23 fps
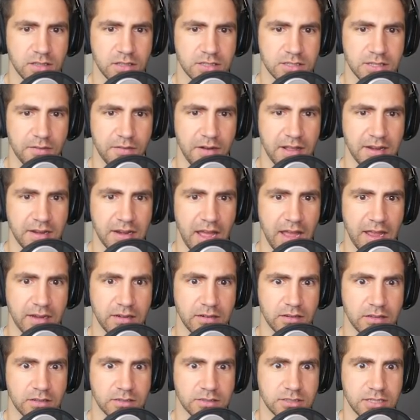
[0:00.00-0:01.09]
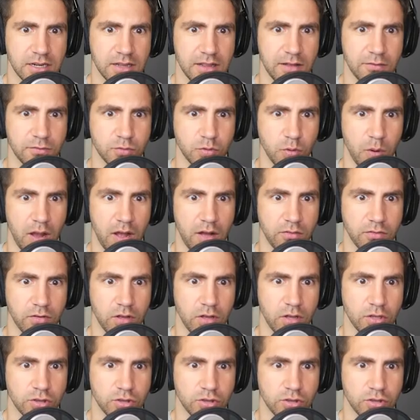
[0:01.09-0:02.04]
seven, eight, nine, ten, eleven, twelve,